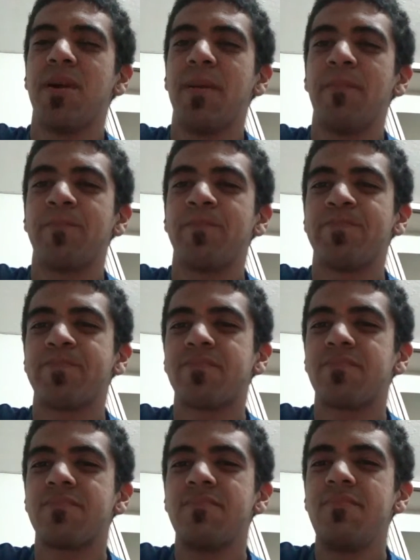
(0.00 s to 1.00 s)
but
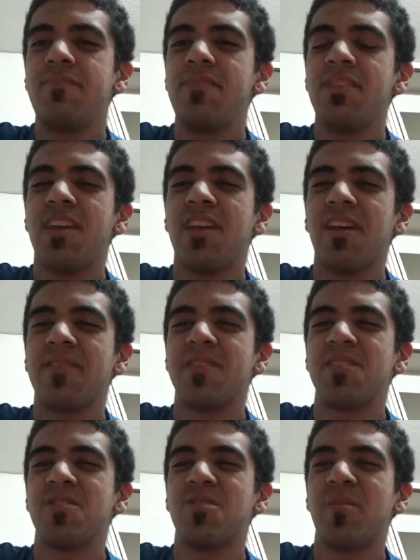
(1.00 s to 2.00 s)

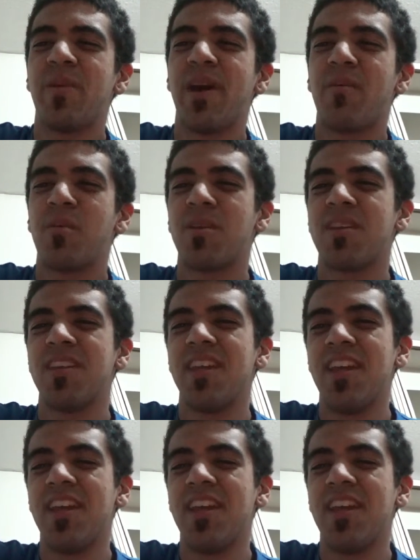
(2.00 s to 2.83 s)
after this trip happened,